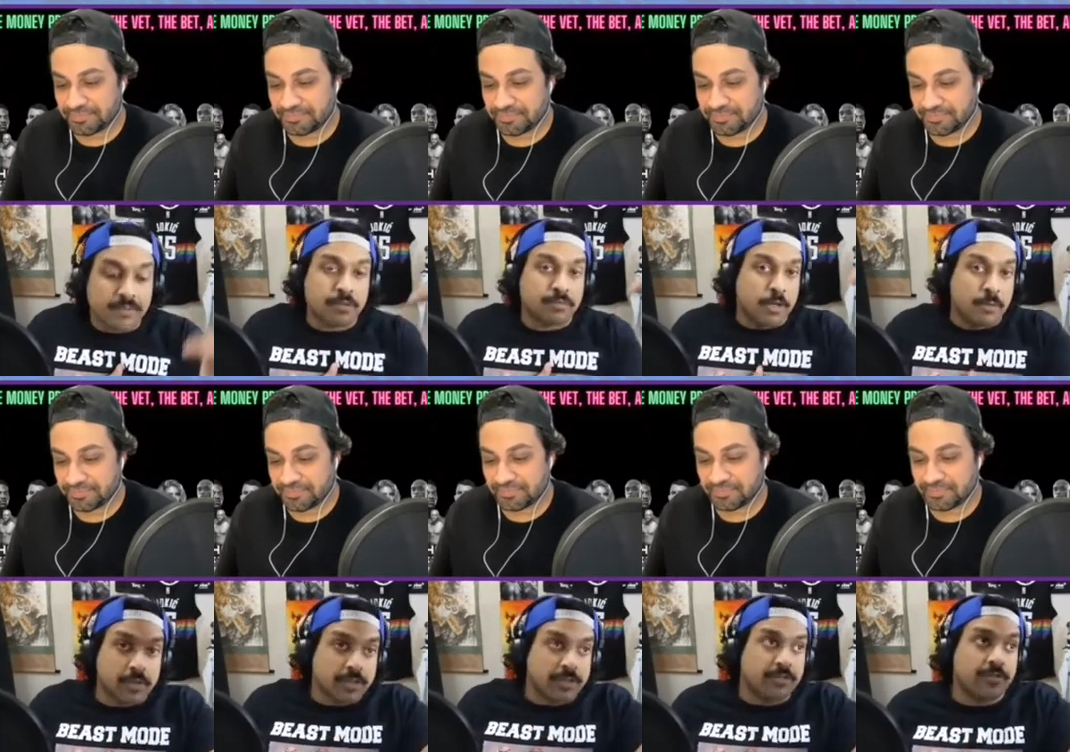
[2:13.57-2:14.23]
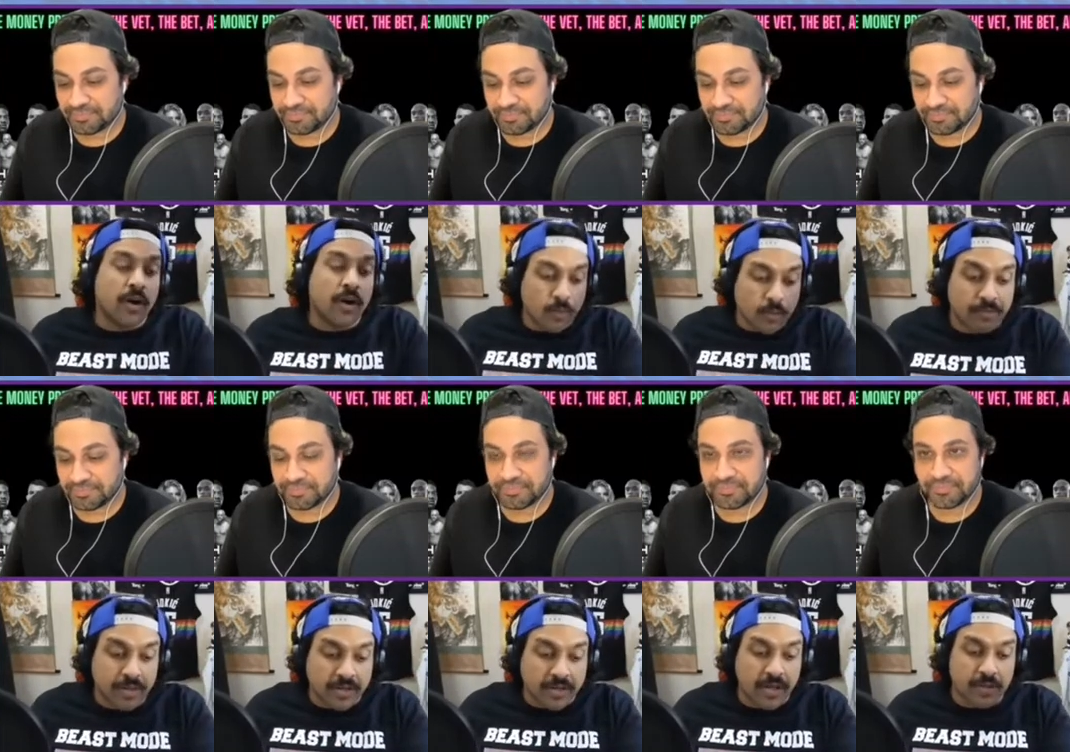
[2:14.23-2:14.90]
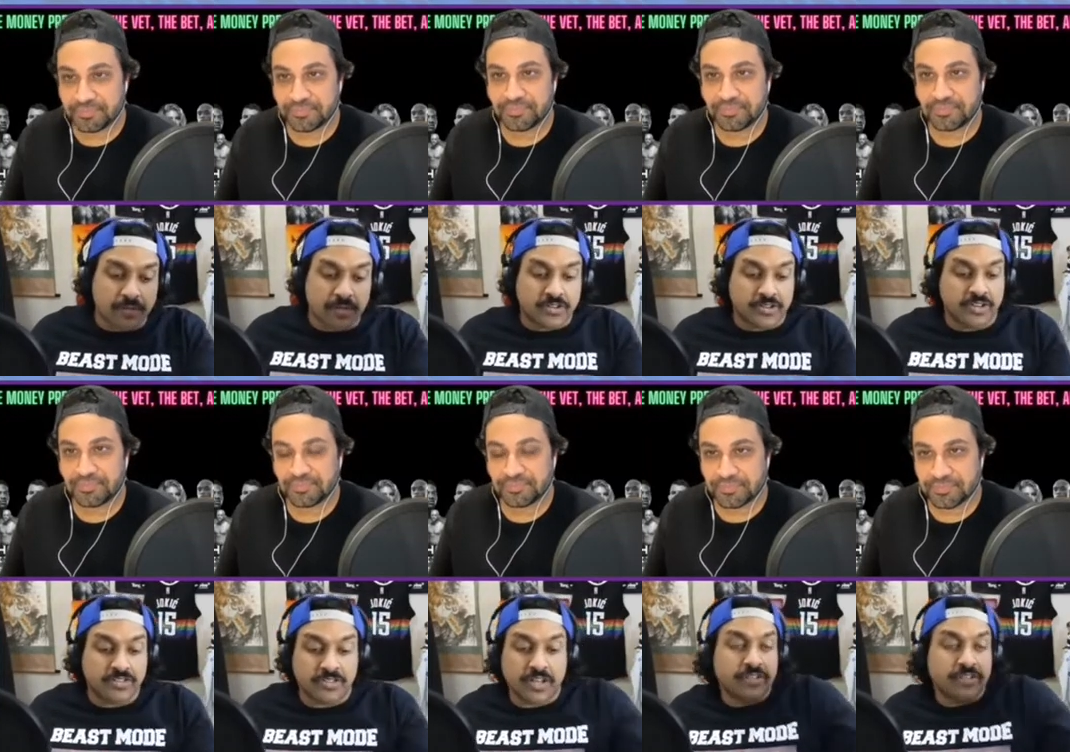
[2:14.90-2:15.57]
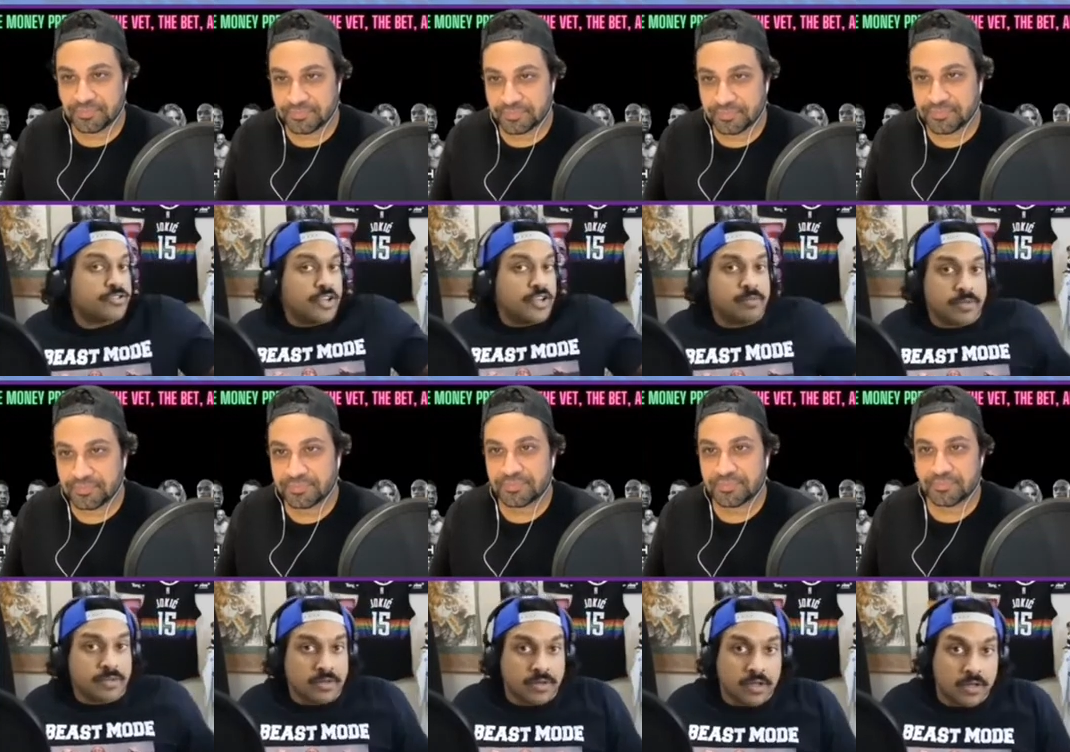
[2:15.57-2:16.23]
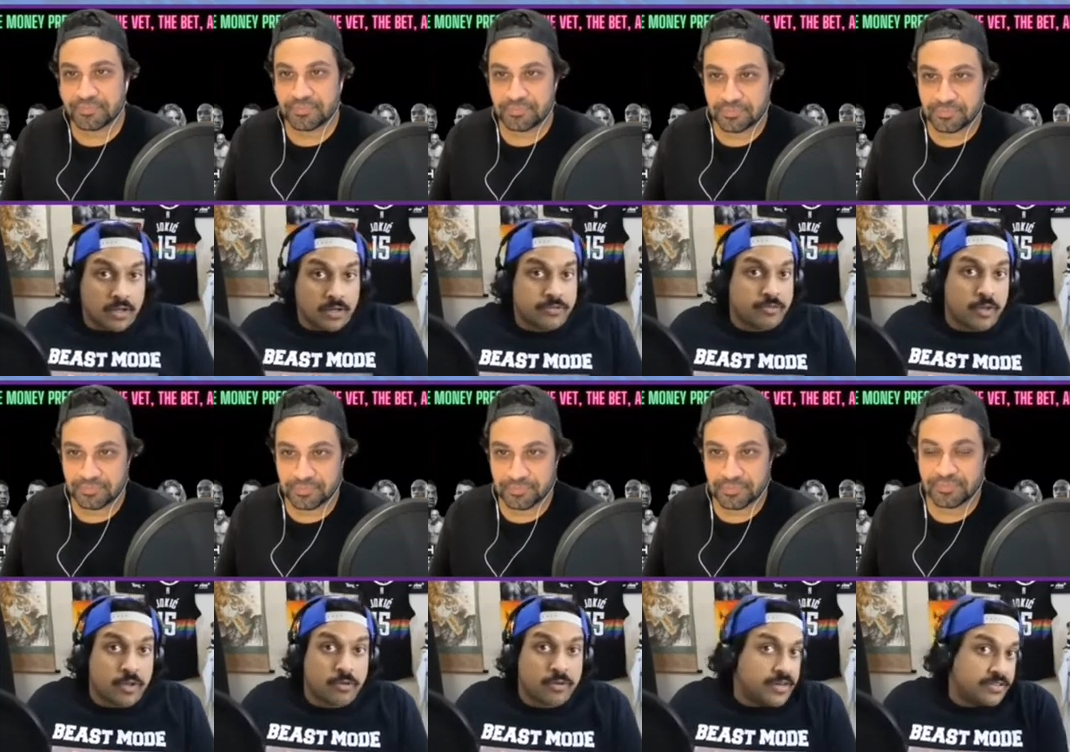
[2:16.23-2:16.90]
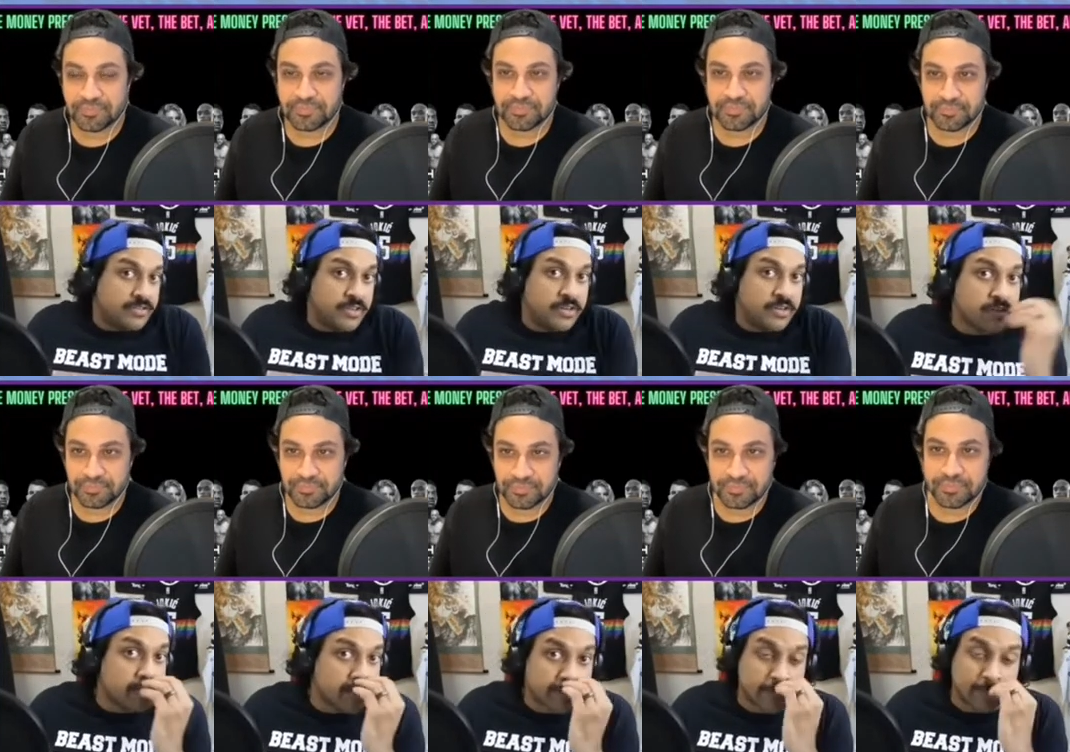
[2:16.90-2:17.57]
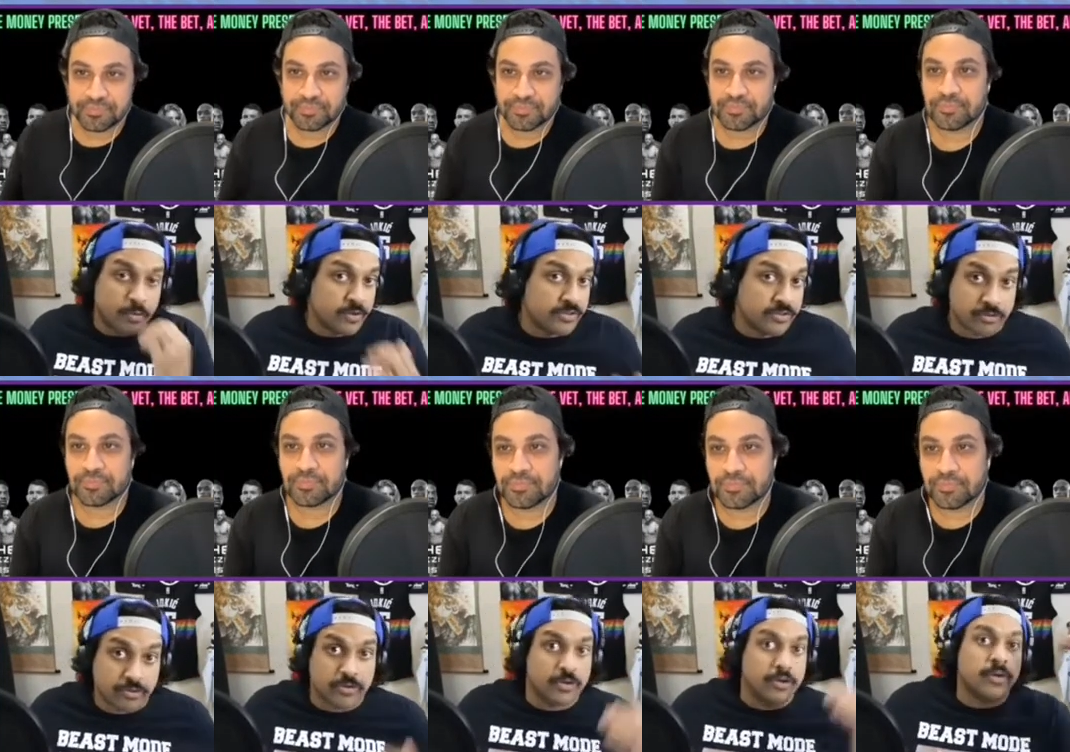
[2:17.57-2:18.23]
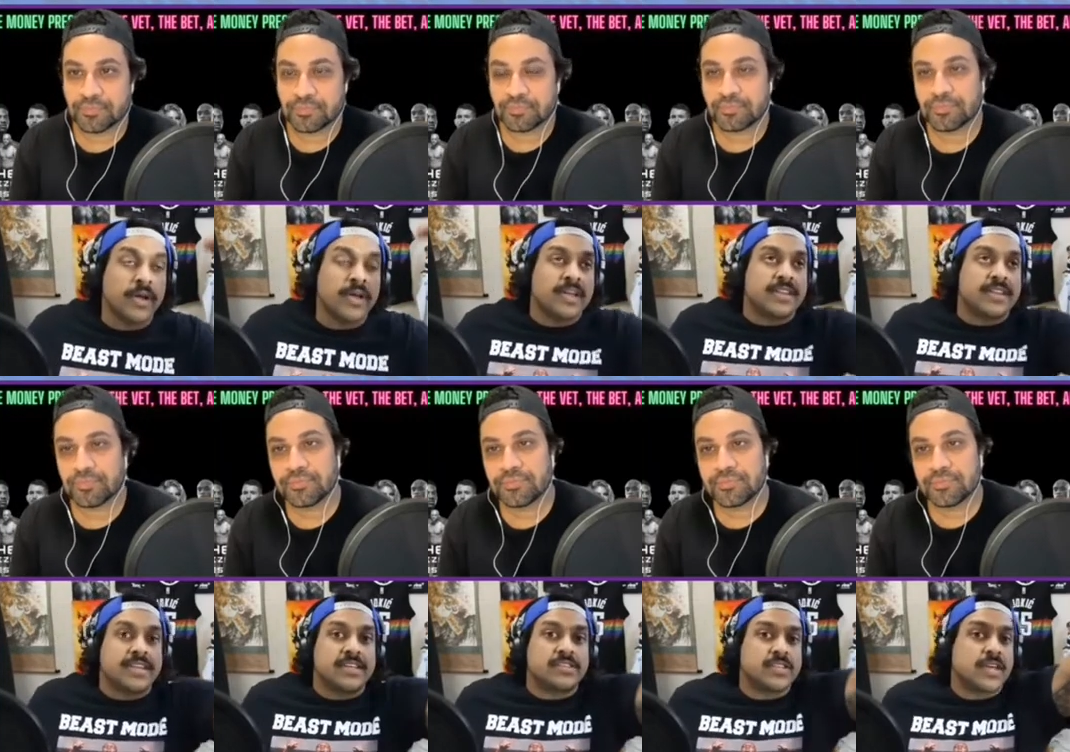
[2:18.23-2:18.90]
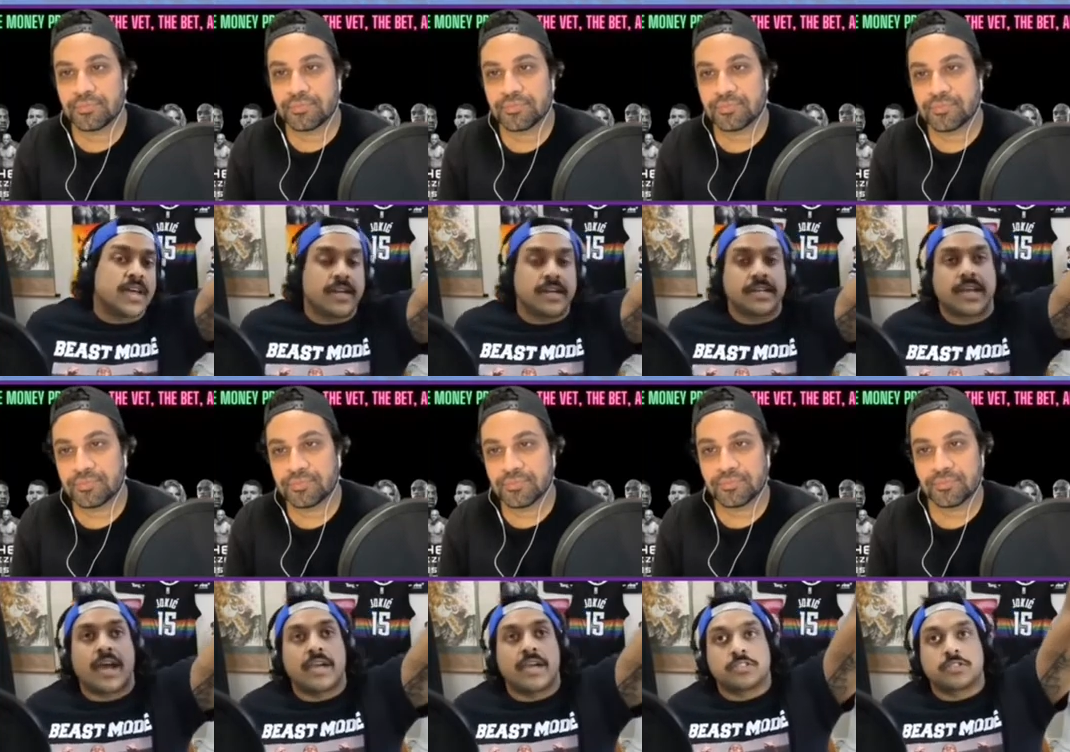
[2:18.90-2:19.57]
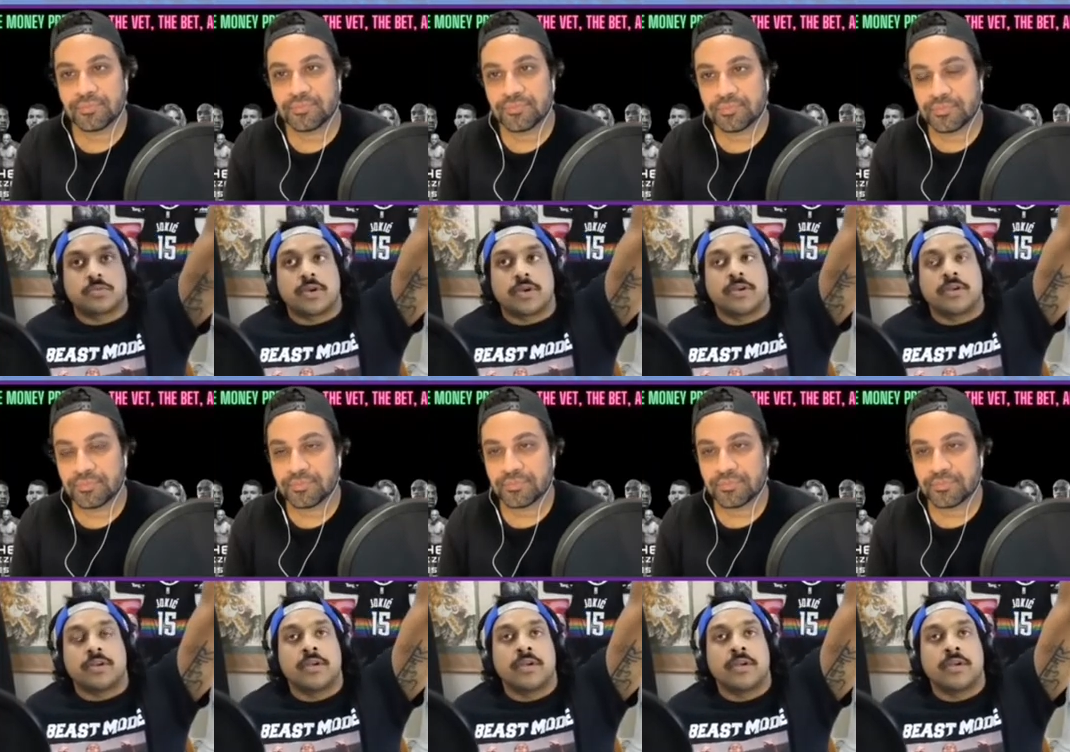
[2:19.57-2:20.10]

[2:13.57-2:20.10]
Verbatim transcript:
Speaker 1: the people he fought were big names. Like Jason Knight's a champion in, in small organizations at some point in his career. You know, mm-hmm. these are the kind of guys where